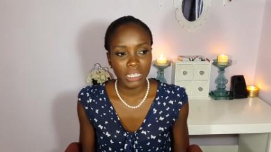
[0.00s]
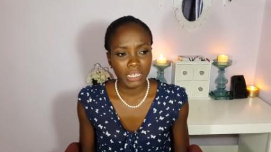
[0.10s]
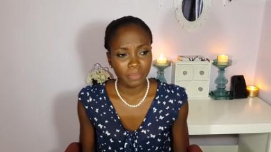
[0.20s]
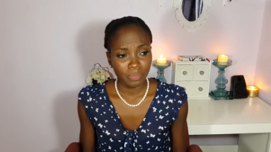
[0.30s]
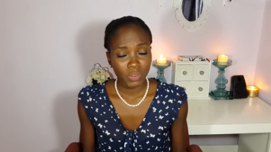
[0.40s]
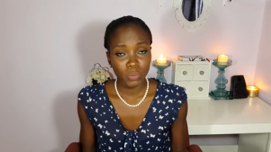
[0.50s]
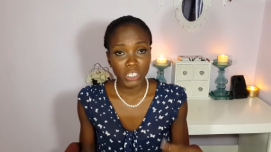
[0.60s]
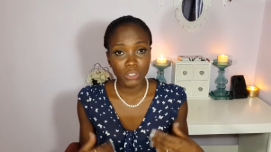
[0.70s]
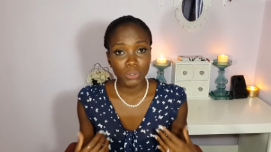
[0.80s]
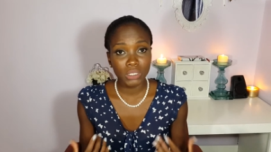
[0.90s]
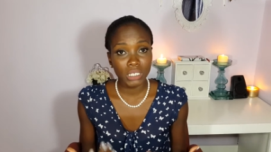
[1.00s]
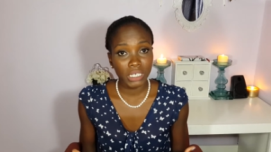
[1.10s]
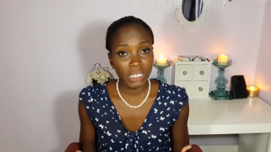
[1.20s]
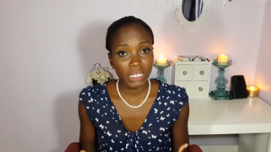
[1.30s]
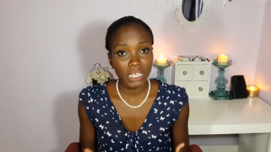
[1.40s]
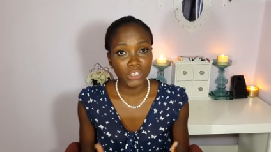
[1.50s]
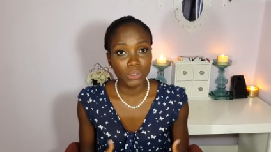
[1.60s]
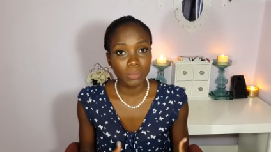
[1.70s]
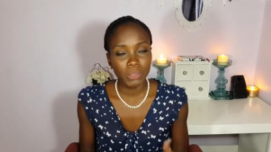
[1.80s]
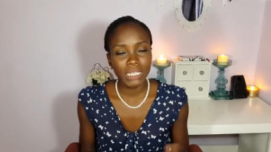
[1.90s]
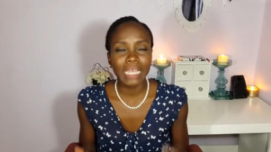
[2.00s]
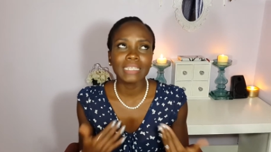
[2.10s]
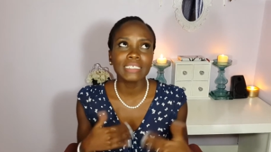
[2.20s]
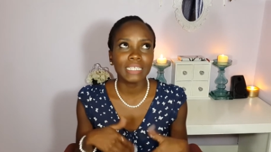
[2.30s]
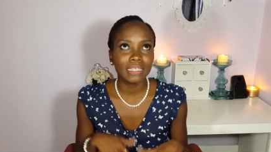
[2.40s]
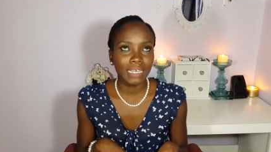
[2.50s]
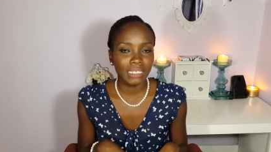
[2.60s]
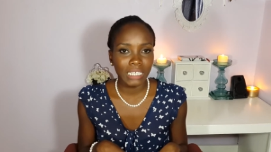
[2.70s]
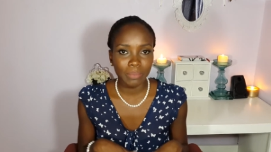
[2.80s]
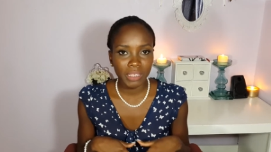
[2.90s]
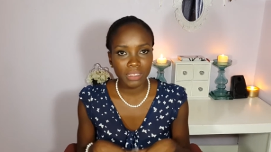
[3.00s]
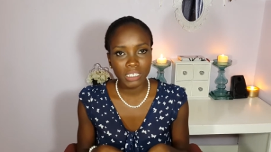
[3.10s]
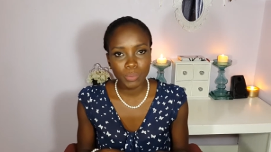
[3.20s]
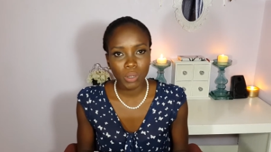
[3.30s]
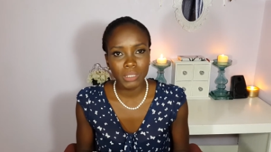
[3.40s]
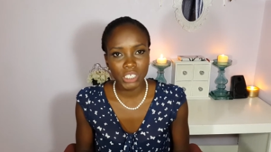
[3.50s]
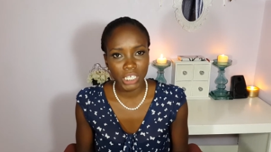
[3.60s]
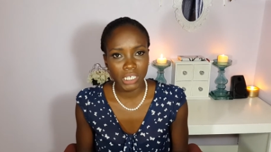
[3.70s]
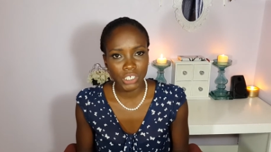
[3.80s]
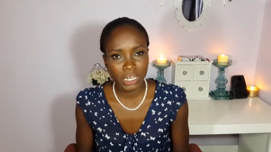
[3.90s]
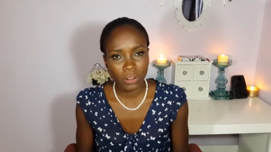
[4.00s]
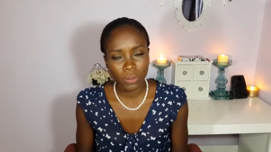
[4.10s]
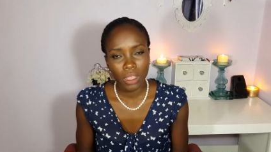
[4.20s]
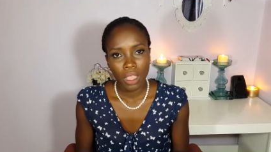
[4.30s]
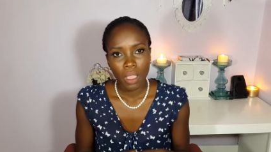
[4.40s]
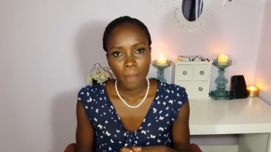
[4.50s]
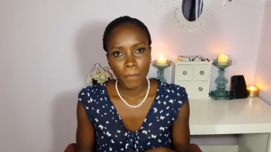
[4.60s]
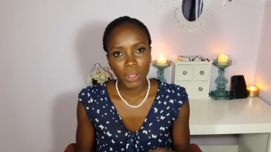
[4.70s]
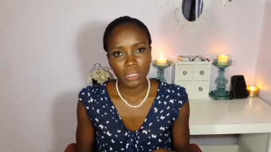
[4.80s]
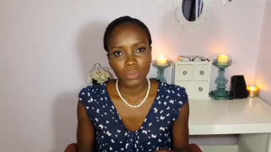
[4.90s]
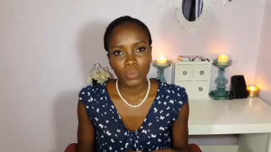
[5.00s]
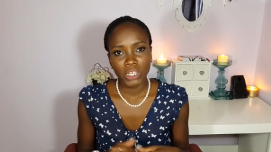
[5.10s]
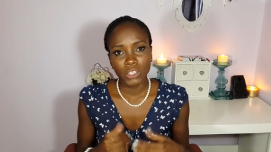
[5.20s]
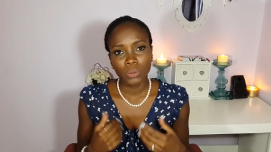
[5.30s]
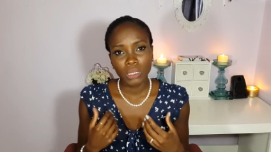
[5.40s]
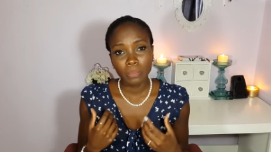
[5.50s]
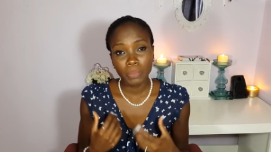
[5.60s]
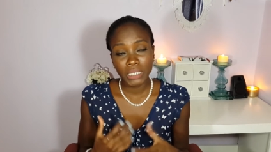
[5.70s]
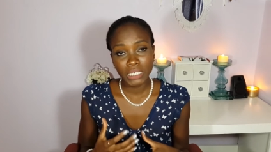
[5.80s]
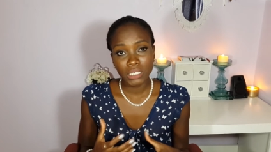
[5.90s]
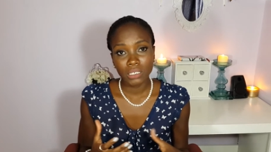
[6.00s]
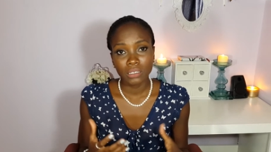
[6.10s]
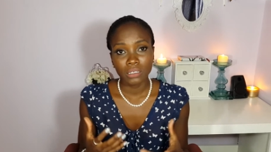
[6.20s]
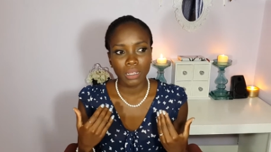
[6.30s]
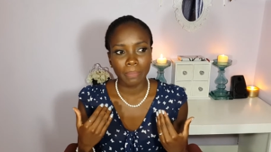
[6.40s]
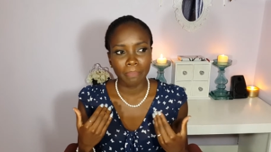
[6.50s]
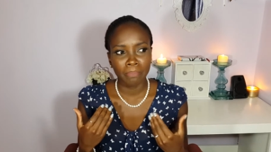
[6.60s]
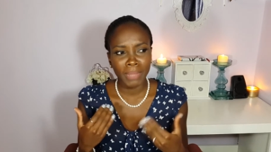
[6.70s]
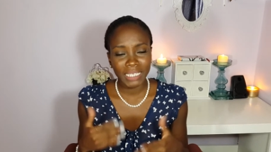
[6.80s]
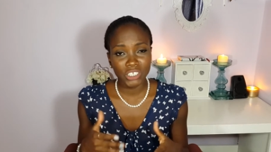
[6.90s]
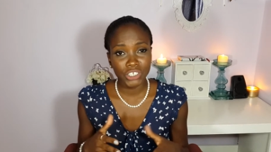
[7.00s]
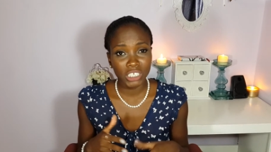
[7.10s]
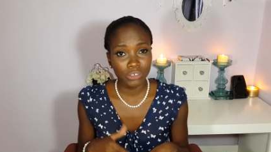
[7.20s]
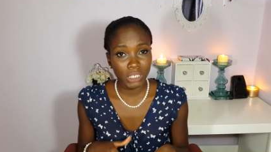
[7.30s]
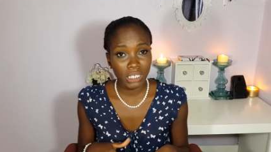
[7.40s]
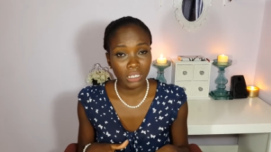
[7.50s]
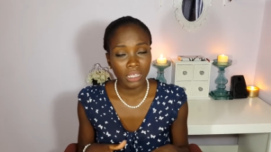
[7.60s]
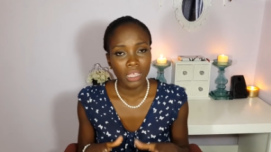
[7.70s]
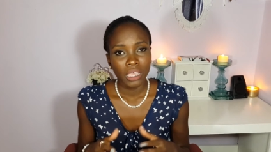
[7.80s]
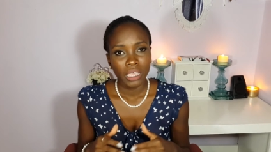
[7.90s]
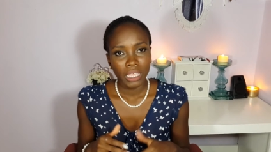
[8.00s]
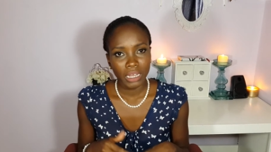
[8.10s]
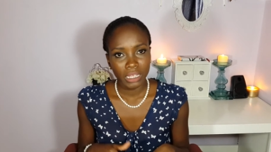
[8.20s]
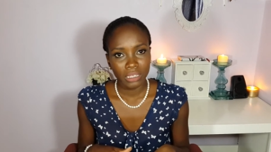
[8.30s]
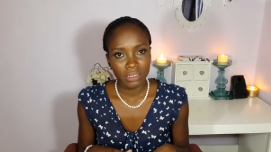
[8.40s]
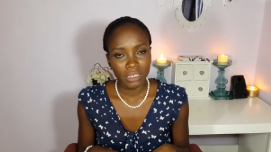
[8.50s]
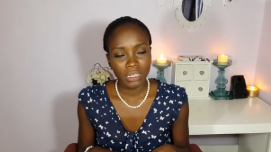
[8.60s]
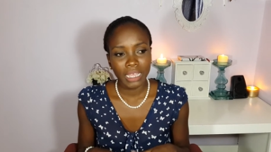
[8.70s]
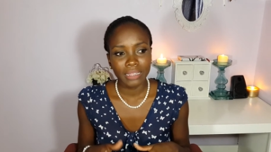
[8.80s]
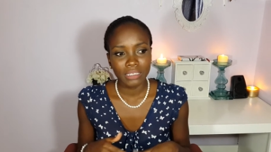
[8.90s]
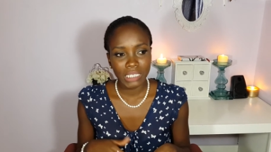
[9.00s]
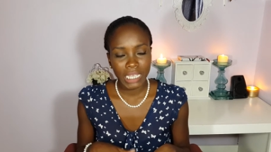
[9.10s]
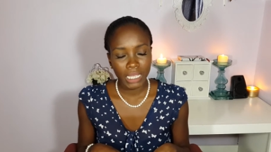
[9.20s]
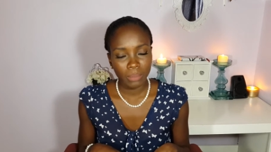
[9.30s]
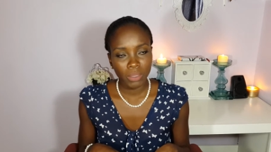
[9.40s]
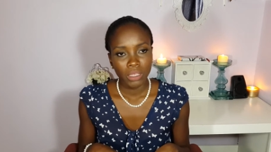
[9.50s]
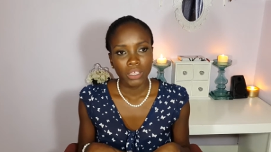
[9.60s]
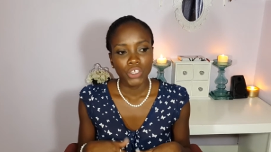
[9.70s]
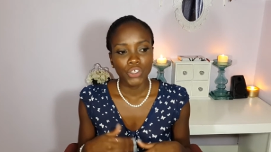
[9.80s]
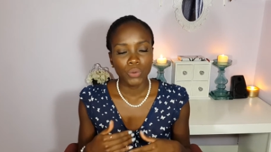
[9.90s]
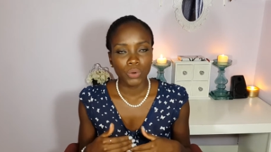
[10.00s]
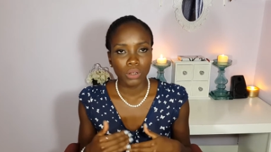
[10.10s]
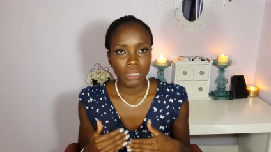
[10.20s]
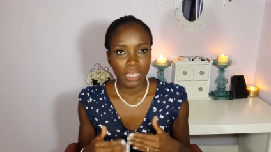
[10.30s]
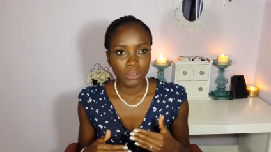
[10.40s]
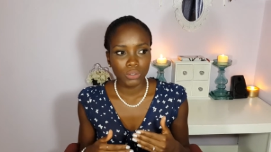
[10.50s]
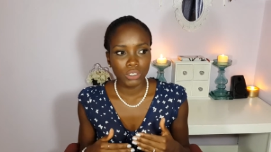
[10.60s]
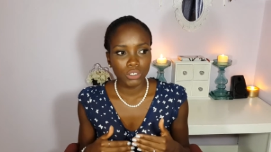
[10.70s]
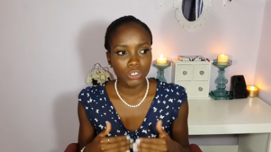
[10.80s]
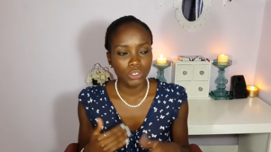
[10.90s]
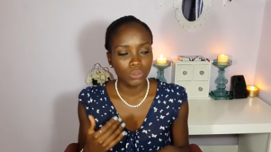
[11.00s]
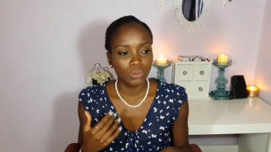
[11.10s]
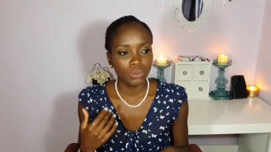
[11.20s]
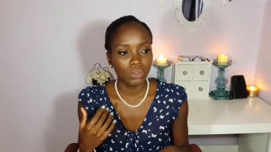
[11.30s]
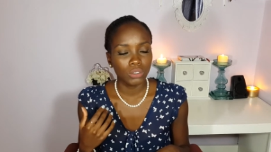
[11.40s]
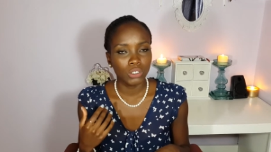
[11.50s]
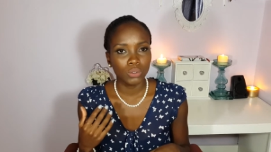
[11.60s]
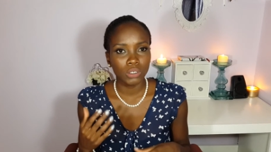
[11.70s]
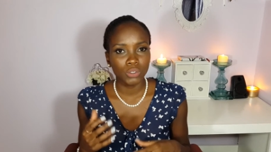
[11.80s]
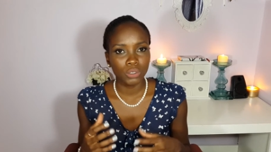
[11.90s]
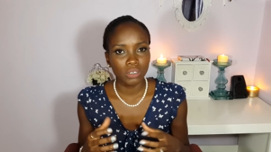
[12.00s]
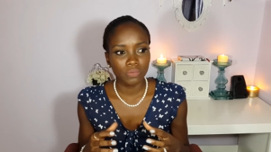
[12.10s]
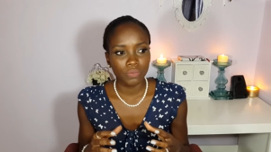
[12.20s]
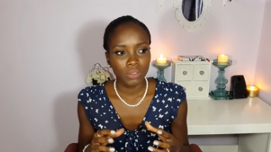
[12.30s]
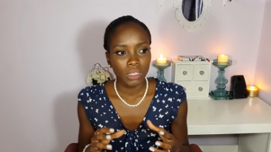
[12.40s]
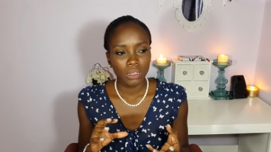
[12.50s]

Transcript: that when you study and you complete, at least at that time, I think it's probably changed now, but when you complete a master's degree in England, at the time, you were allowed to do a sort of